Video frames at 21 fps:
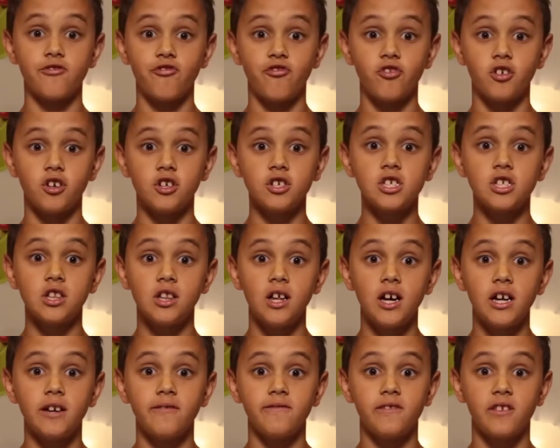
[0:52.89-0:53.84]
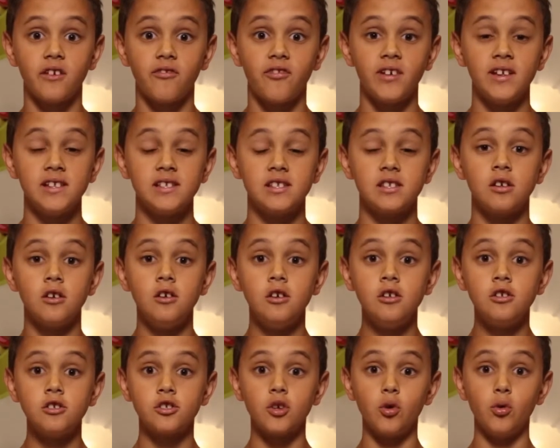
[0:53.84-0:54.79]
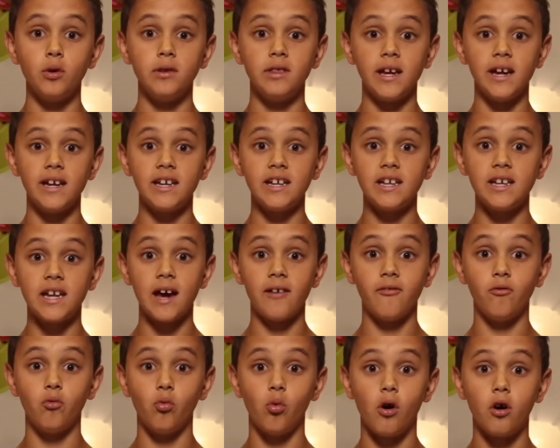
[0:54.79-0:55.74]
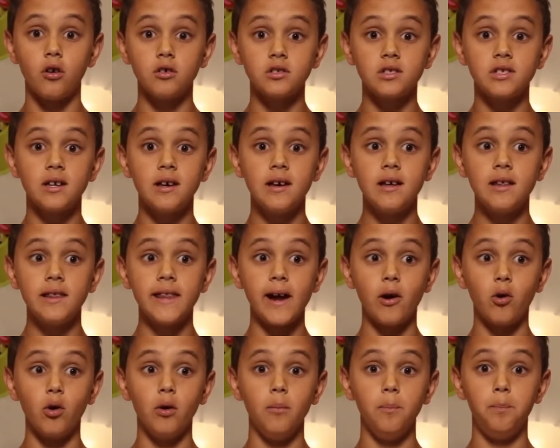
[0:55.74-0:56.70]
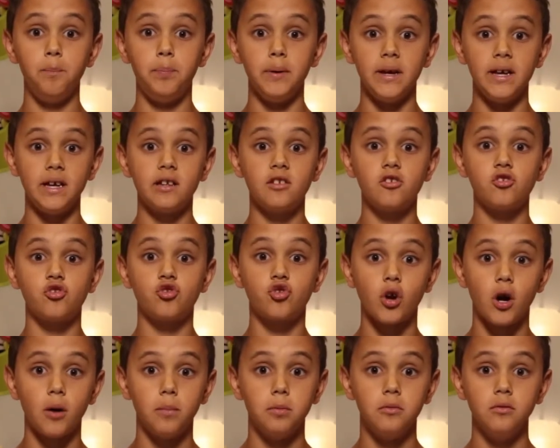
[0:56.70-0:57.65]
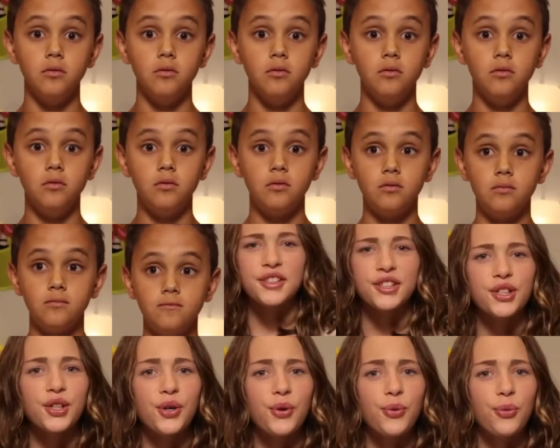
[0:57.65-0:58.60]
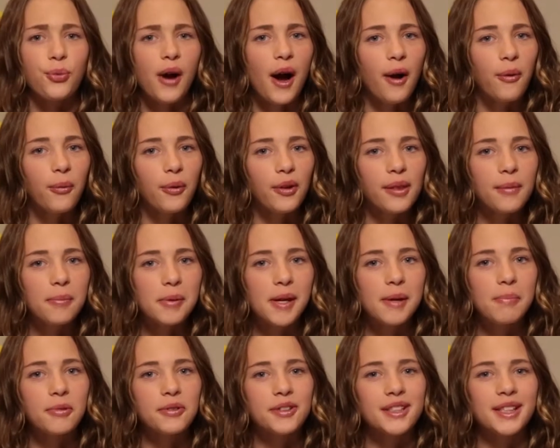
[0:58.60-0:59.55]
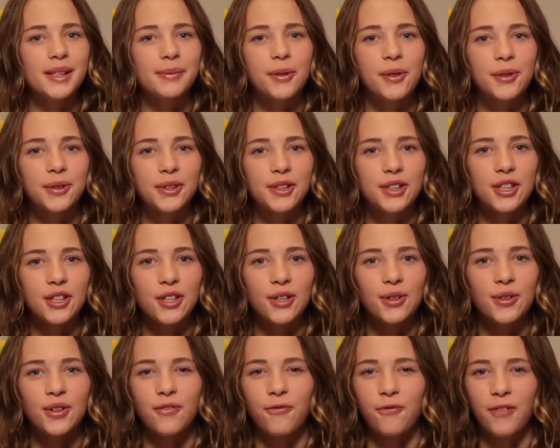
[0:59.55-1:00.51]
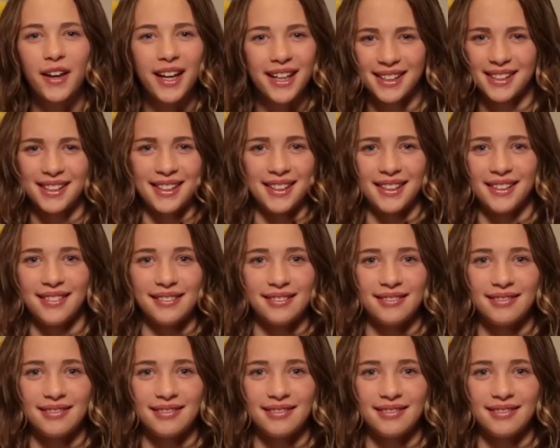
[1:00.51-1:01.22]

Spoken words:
first line of defense, so when they didn't have walls, they were in big trouble. So what were the people supposed to do to fix it?